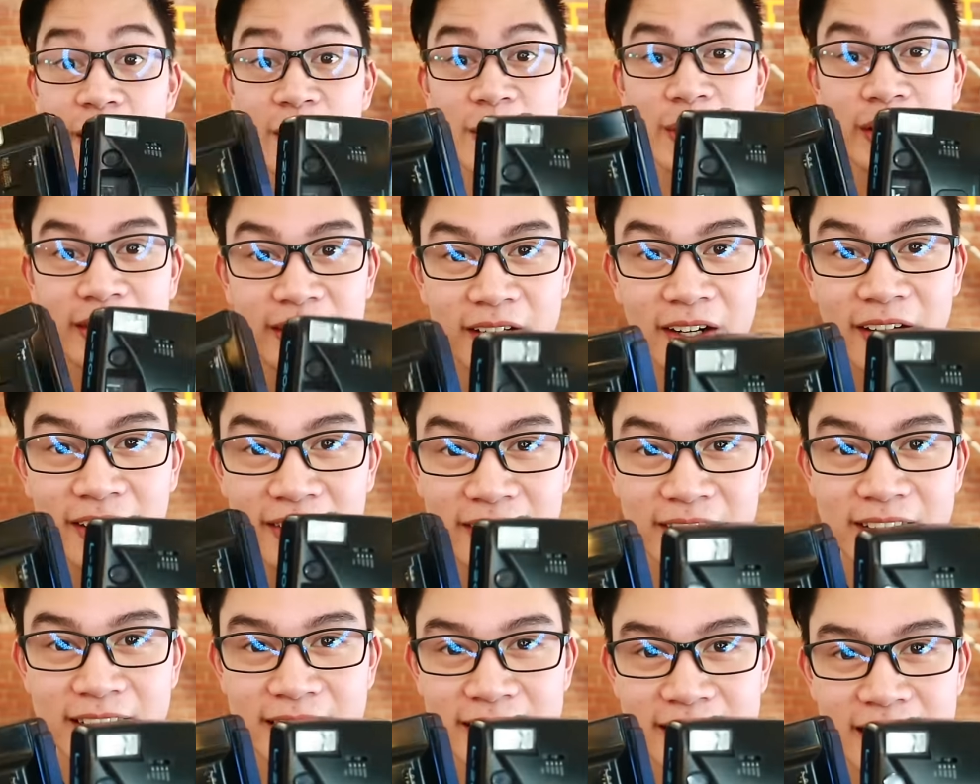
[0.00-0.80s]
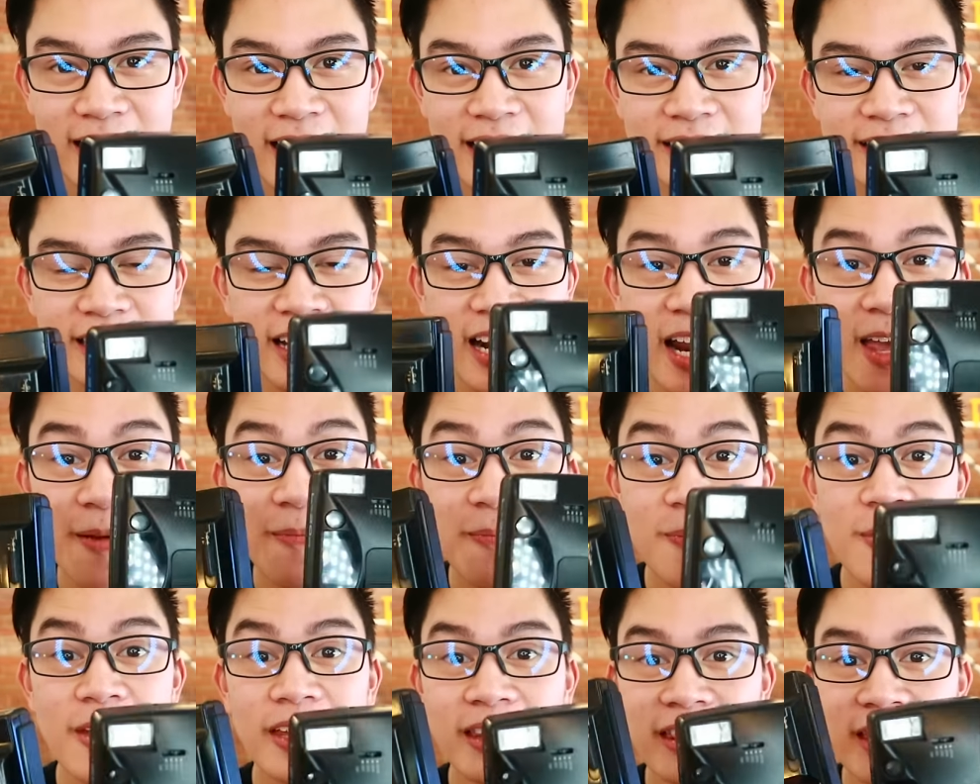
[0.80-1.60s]
I worked hard on these guys and I
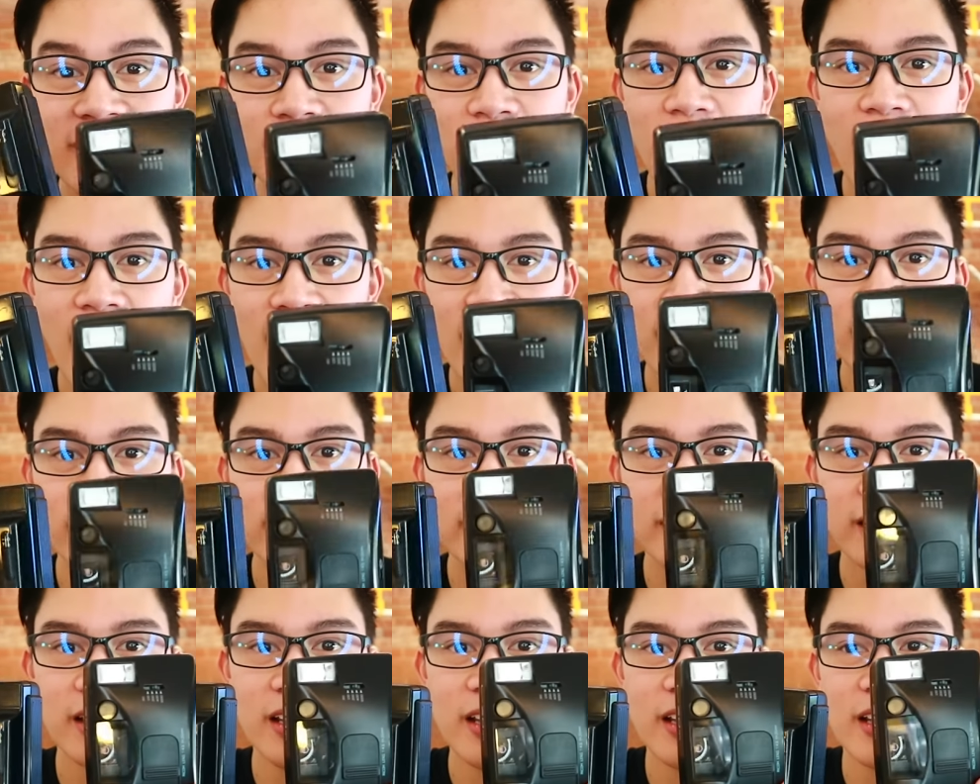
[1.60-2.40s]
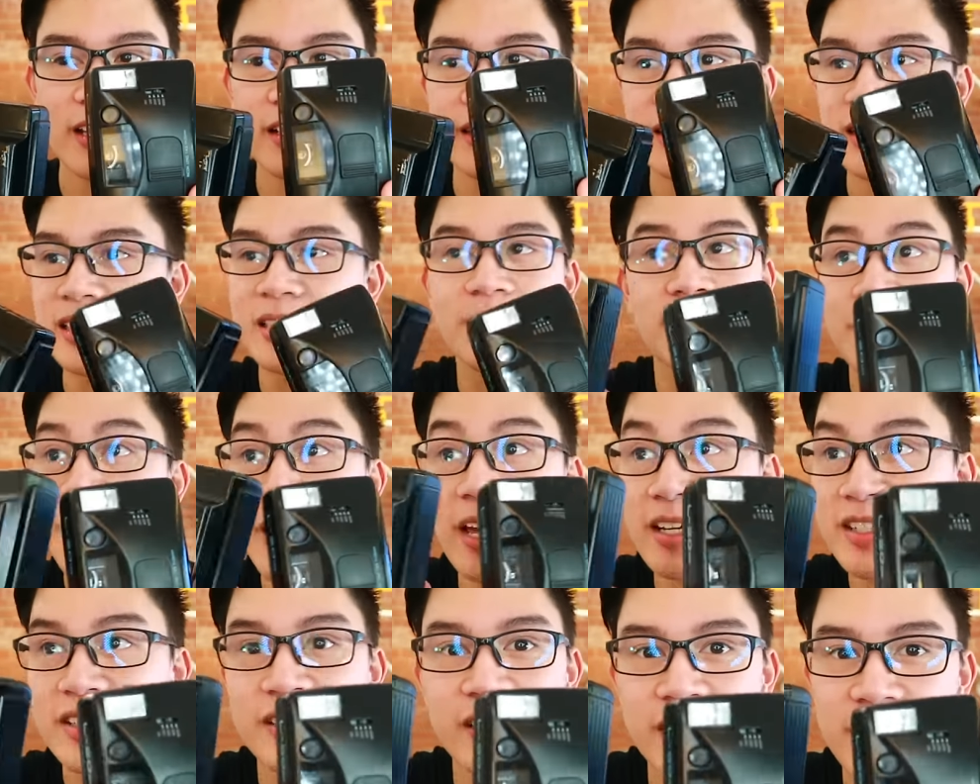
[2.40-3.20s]
picked them out
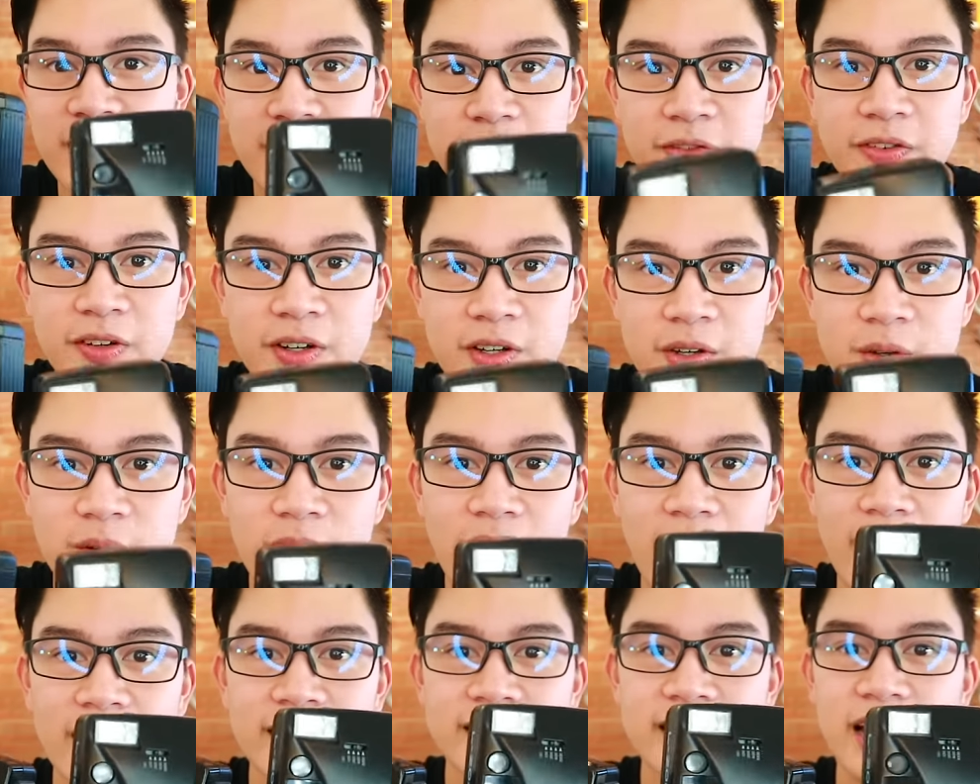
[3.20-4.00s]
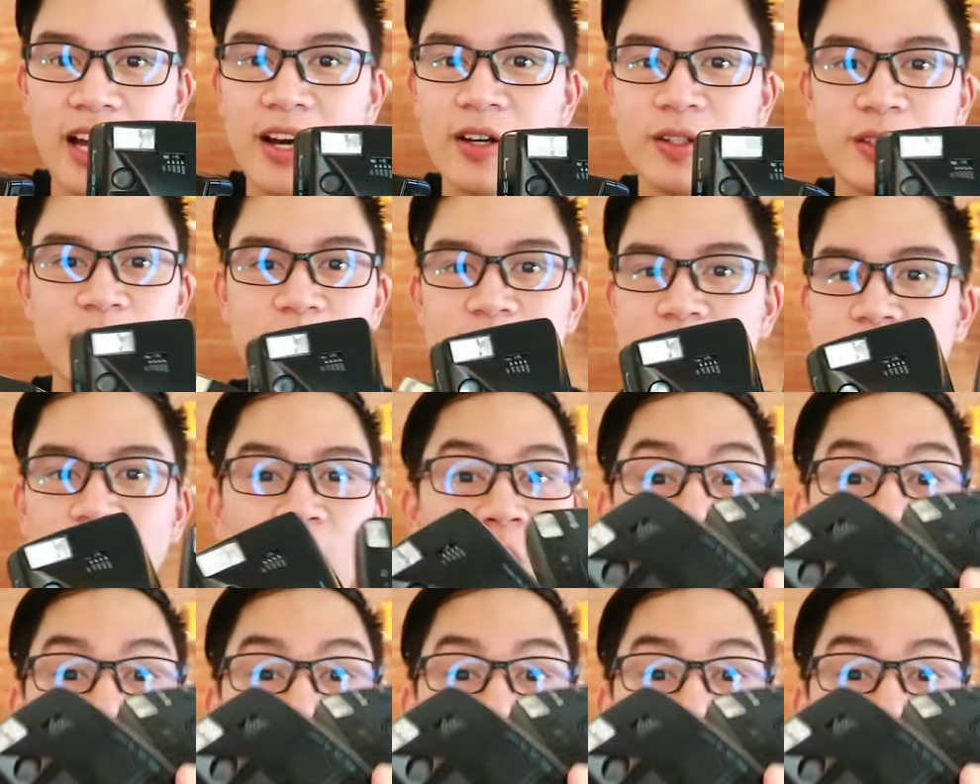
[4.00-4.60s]
especially for you guys. Out of